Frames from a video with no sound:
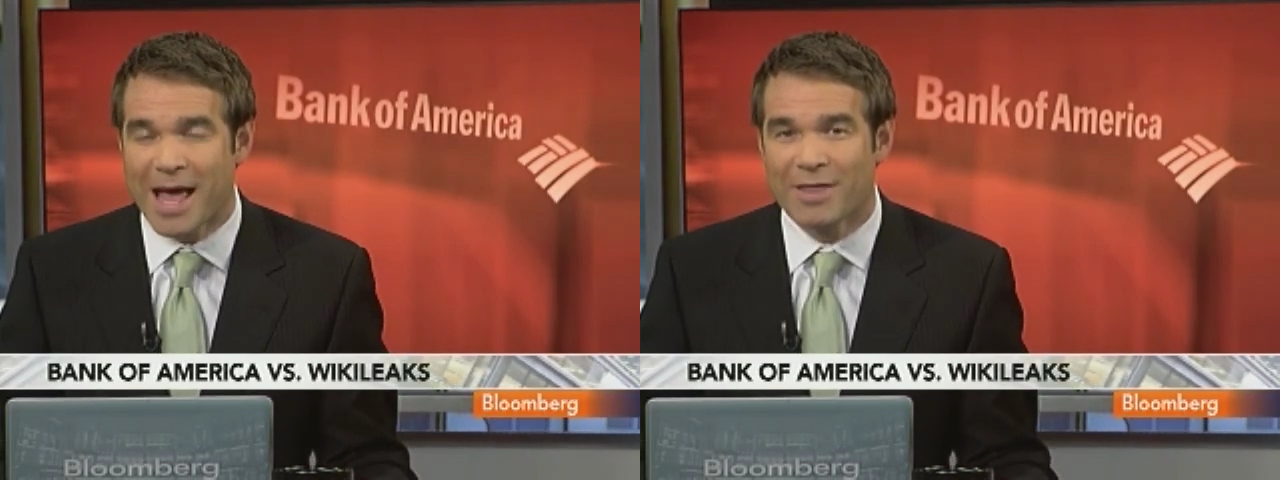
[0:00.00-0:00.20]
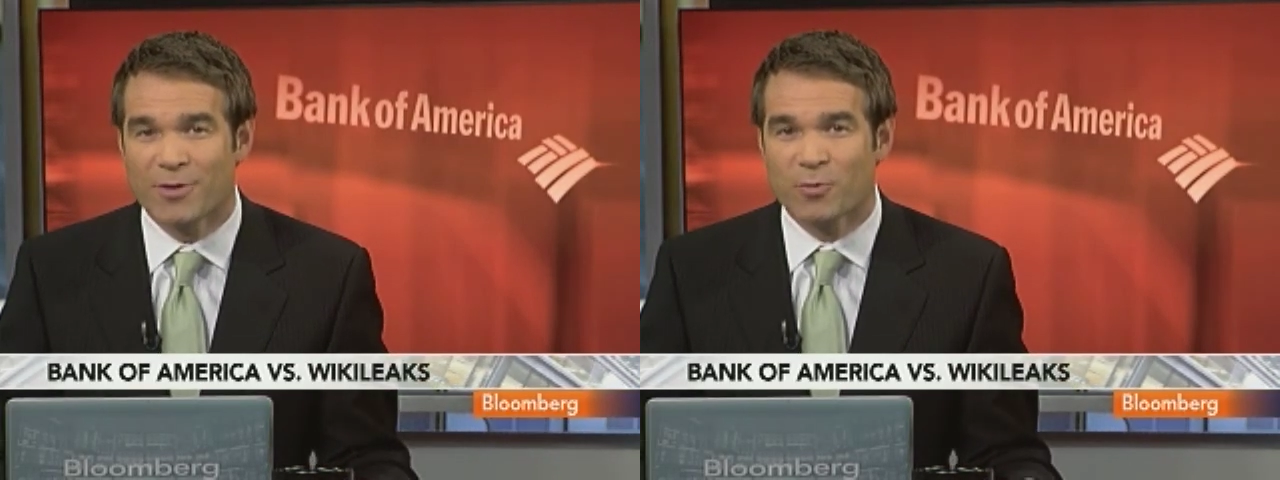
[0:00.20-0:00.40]

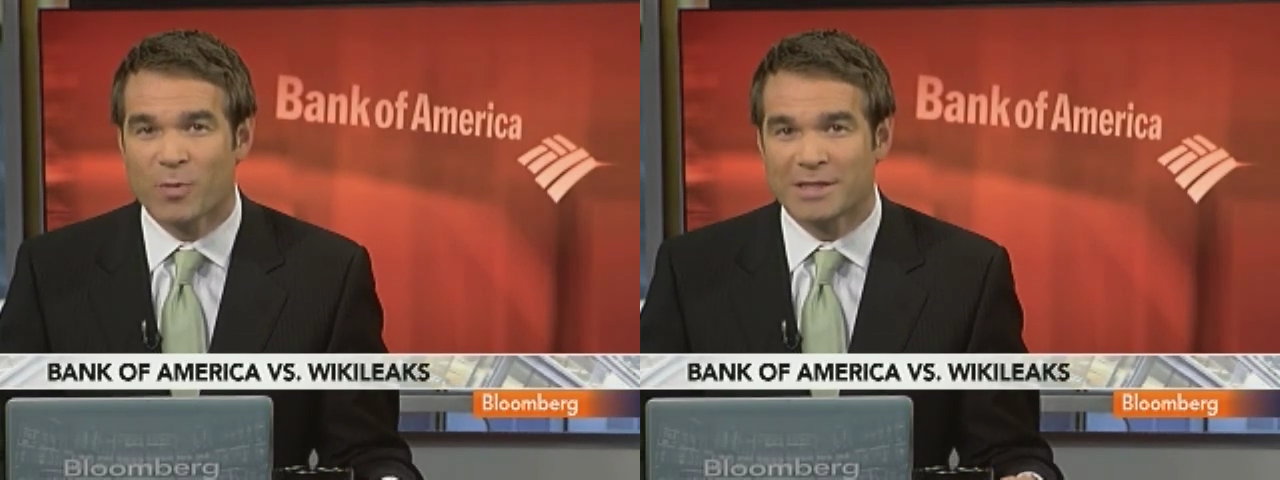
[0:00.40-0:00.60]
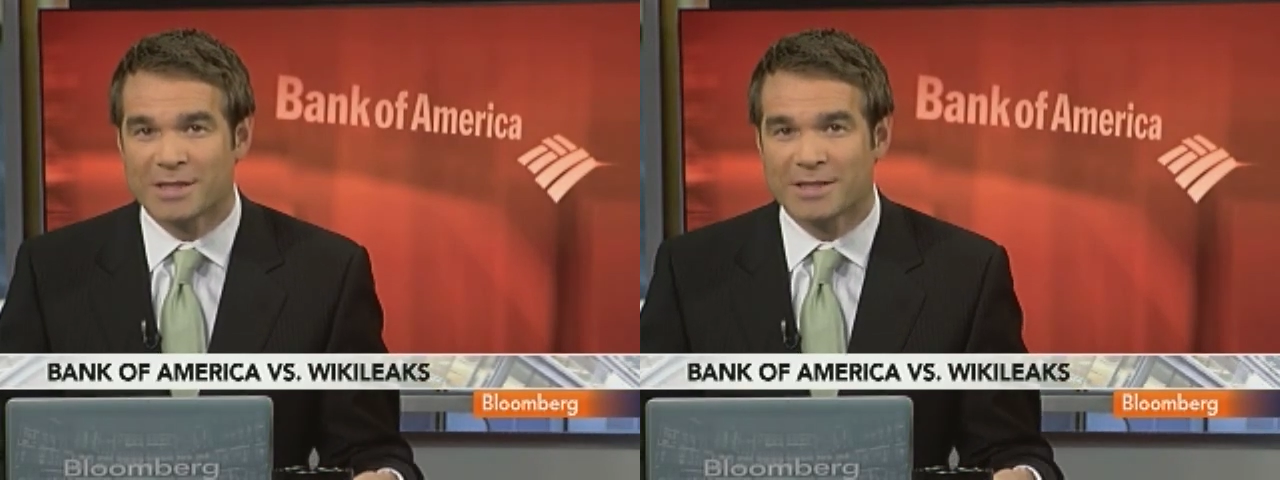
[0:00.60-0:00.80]
and the
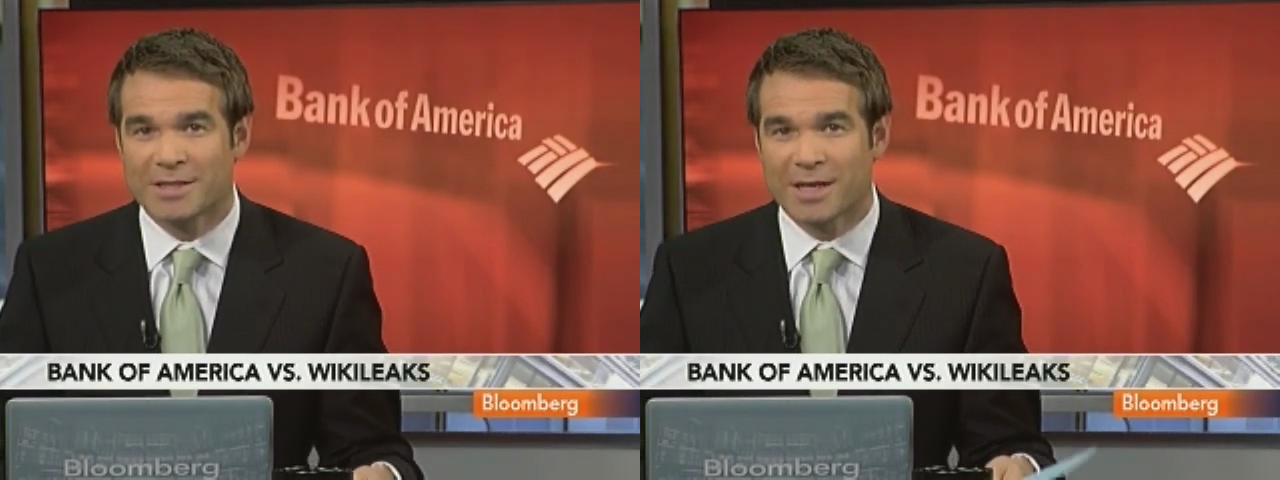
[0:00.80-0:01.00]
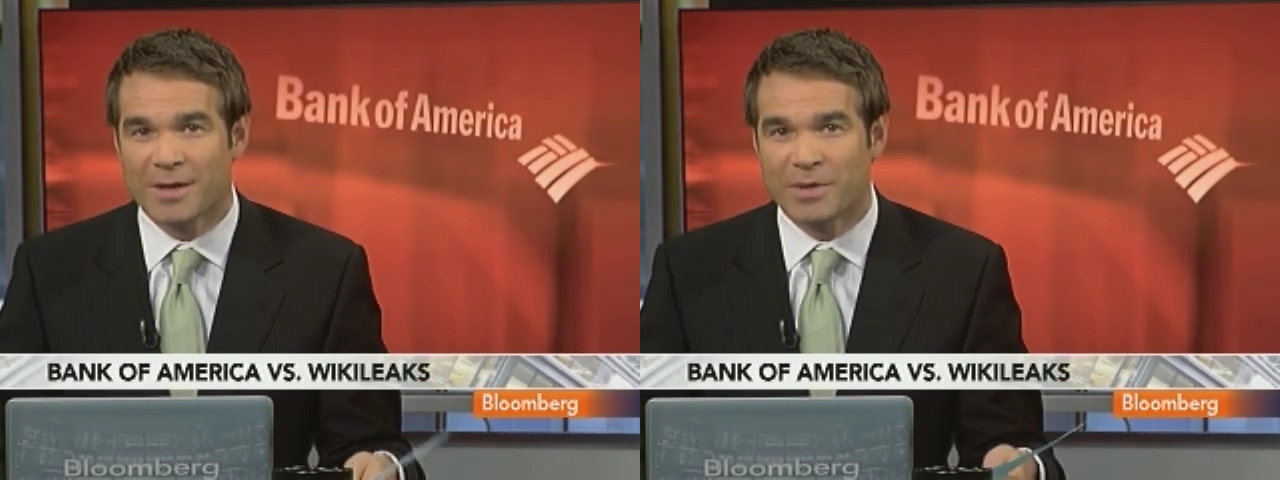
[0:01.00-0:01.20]
risks
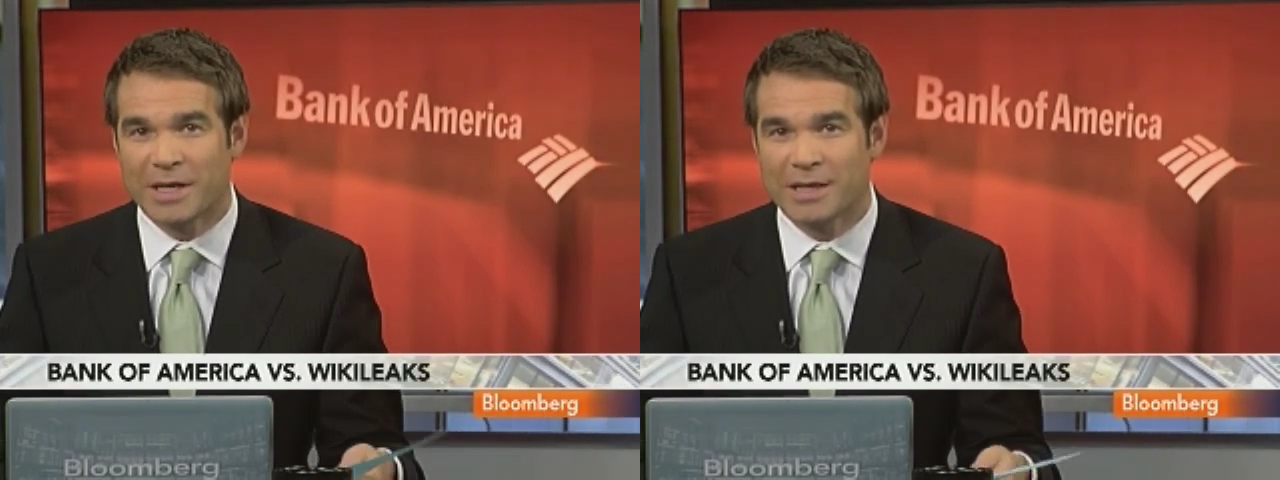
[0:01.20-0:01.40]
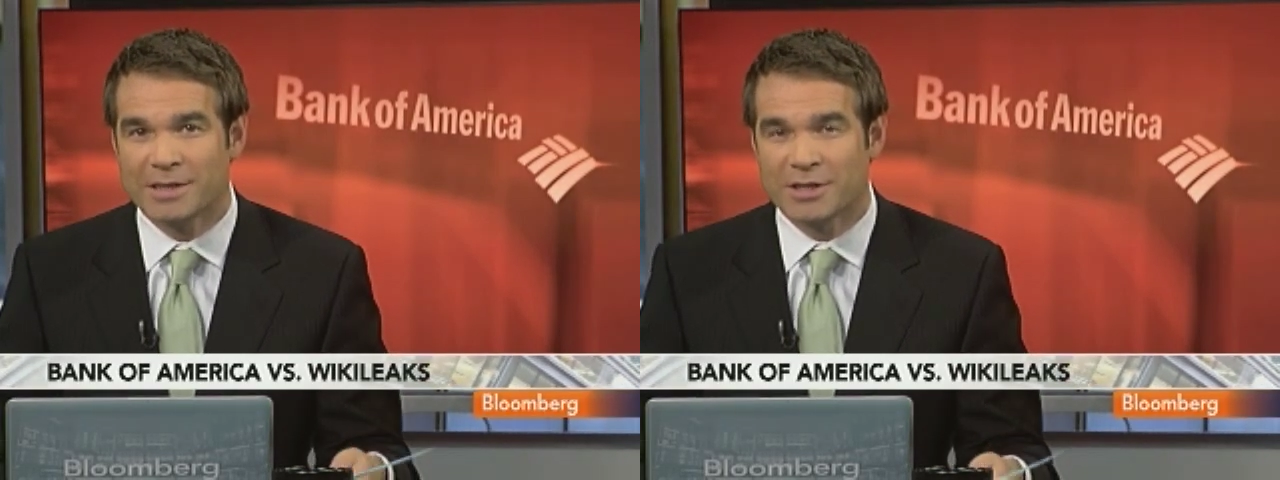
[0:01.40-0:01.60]
to
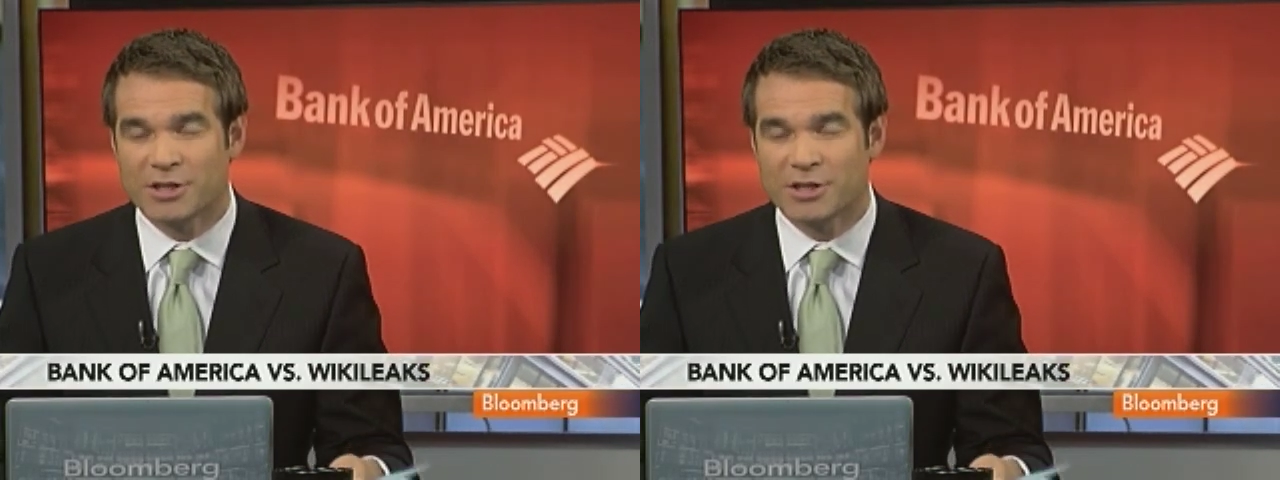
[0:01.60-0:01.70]
companies